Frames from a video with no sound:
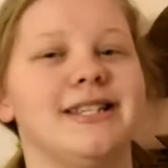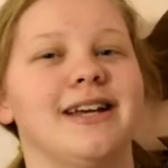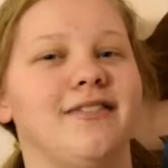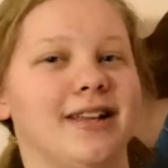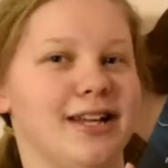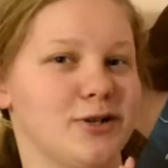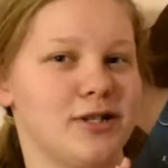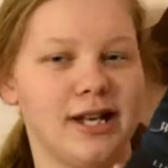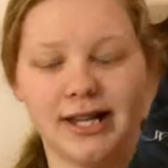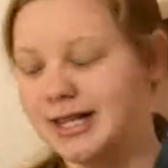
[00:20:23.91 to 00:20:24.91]
Definitely
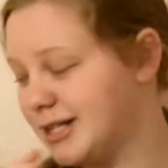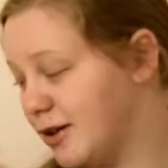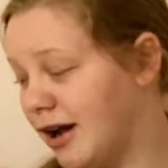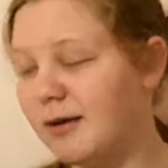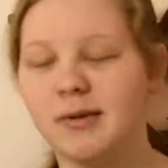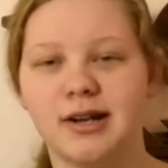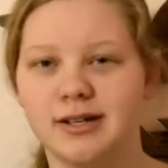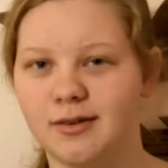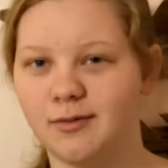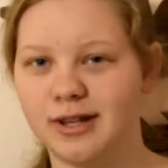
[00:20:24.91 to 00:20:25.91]
interested in this. So now I'm
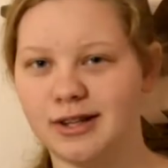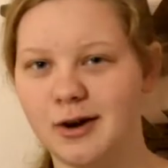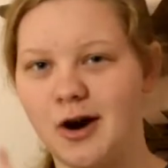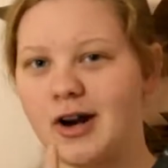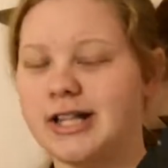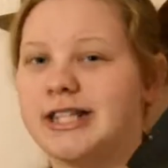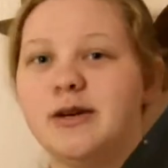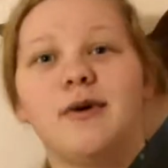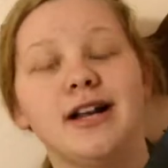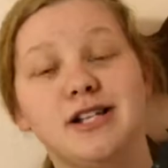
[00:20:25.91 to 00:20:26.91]
going to read the card and
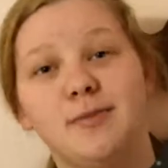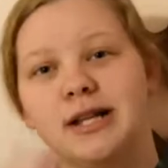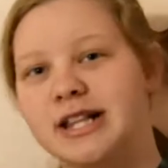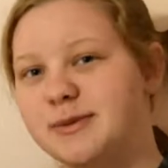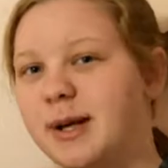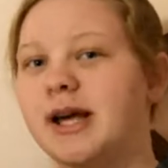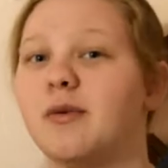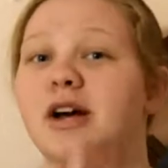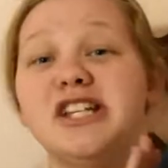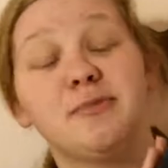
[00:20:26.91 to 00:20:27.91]
see why she picked this book
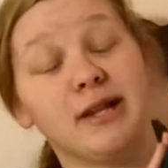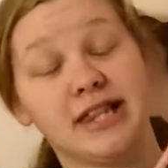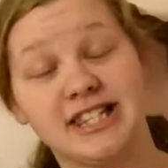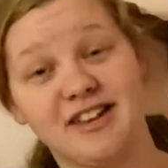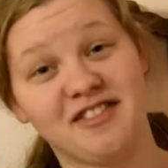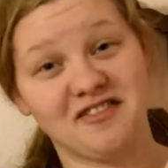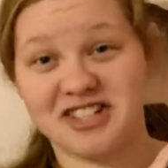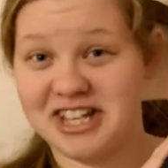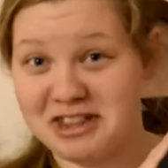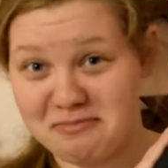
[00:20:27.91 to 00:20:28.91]
and why she picked the stuff that
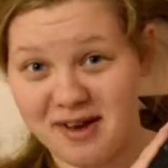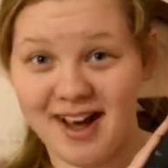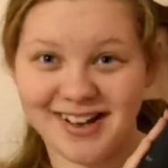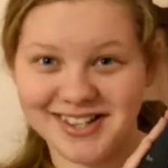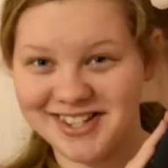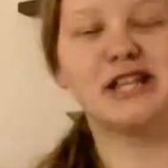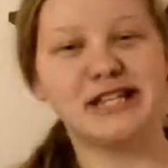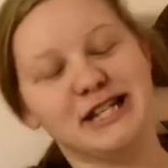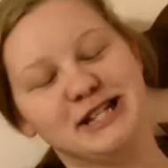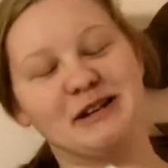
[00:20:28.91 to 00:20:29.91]
was in the box.
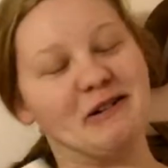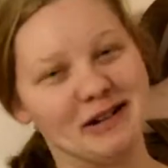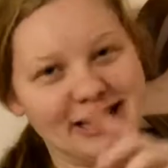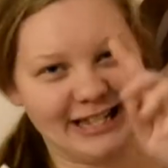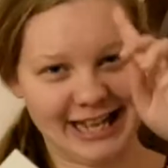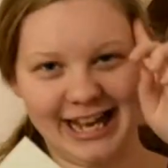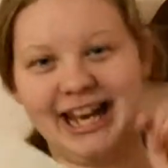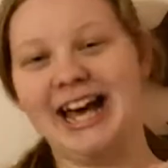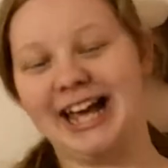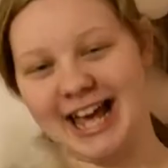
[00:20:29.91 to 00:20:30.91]
This is the coolest
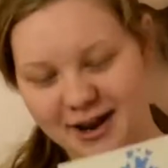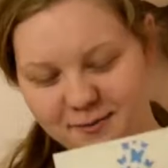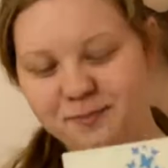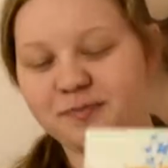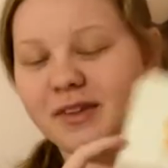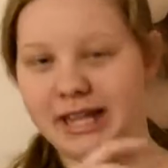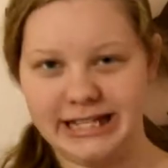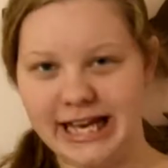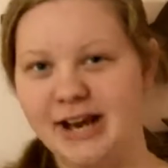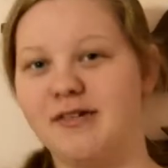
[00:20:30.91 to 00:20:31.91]
thing. Again,
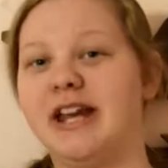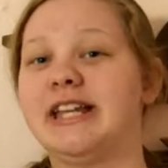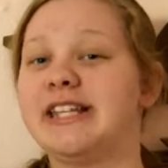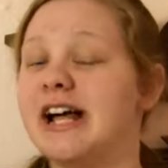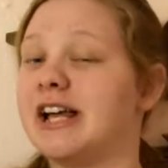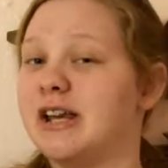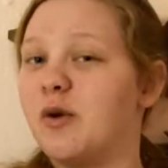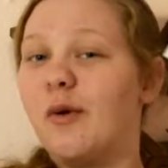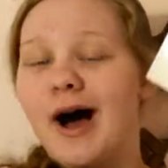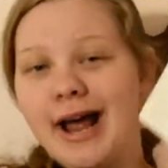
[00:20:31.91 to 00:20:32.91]
it's handwritten
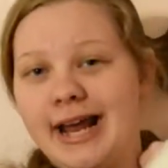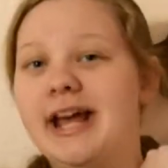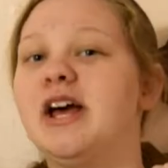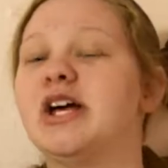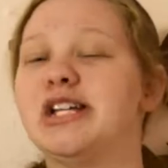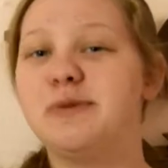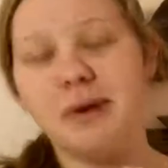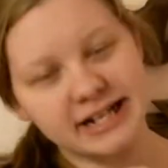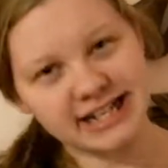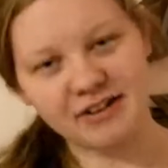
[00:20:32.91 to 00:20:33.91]
telling why she
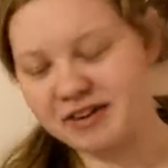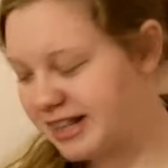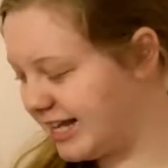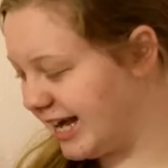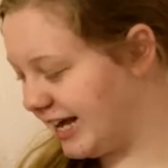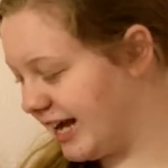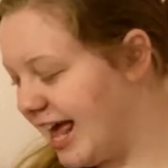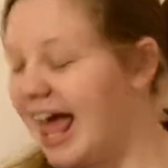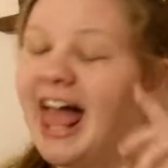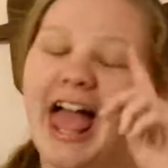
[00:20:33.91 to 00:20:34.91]
picked
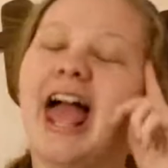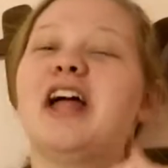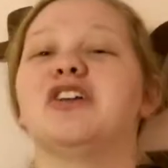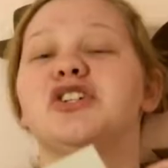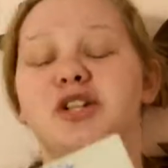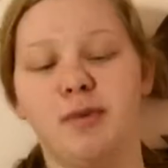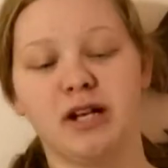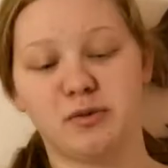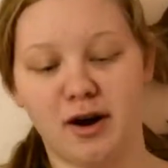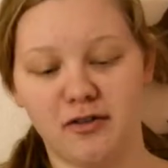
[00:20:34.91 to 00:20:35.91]
everything. And she
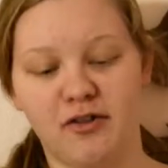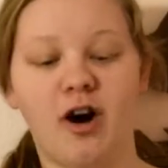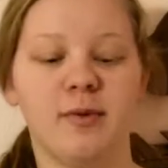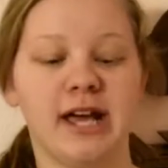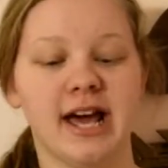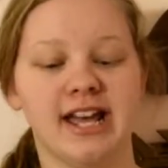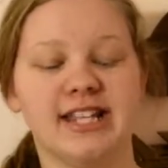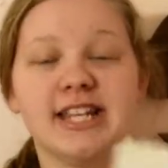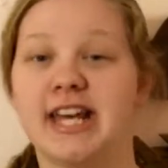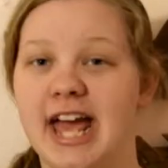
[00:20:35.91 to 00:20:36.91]
picked Waterfall
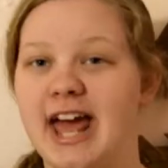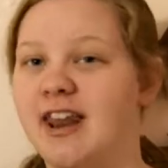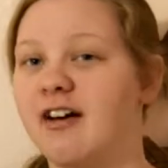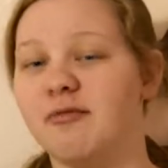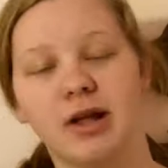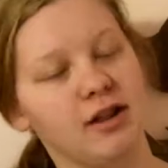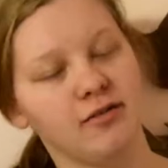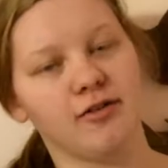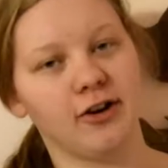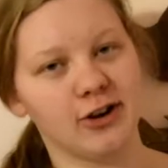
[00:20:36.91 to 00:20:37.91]
because, again, of my
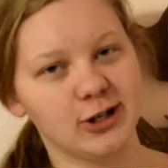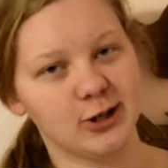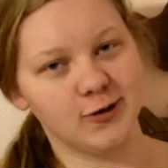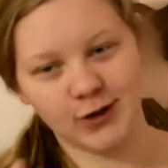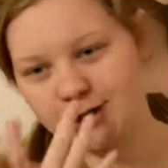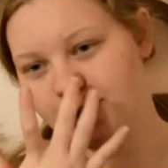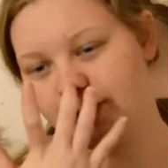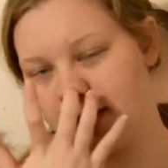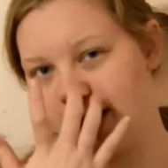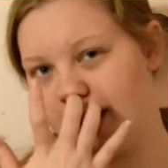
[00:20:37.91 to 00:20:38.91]
love for Christian
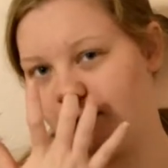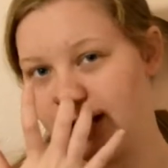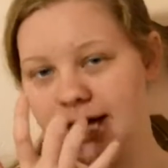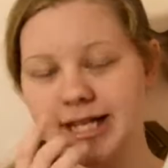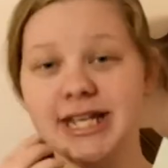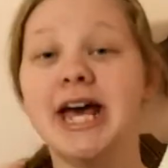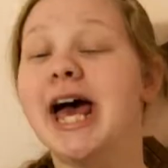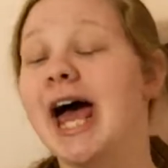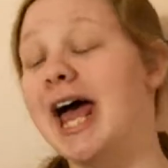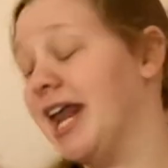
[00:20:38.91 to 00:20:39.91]
fiction. I read it
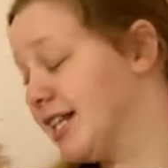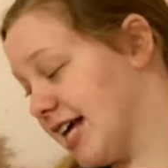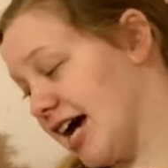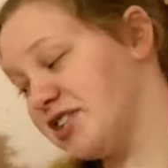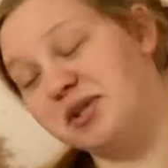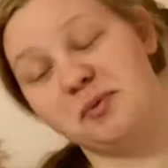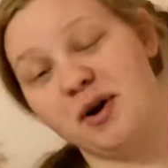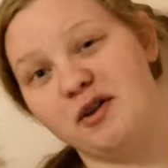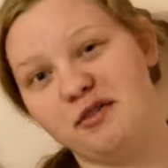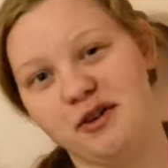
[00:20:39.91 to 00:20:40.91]
and it's actually
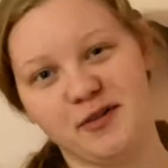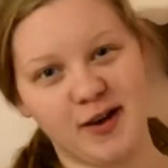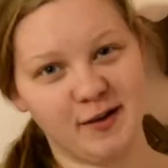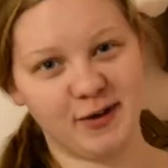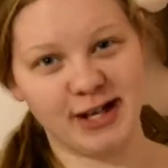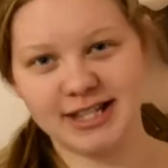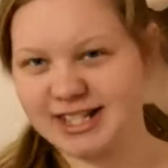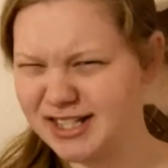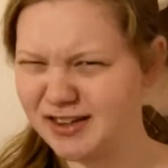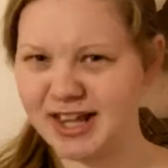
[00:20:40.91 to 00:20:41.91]
one of her favorites.
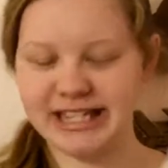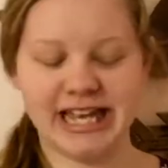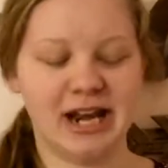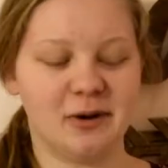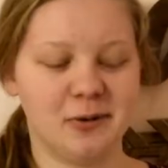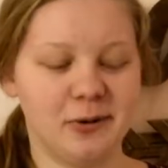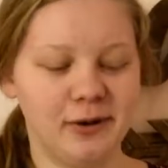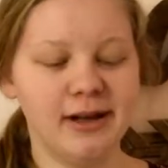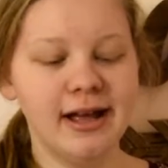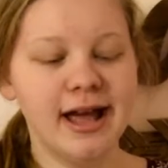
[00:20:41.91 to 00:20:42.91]
So that's kind of
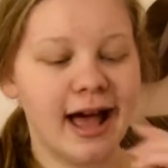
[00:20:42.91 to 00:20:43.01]
cool.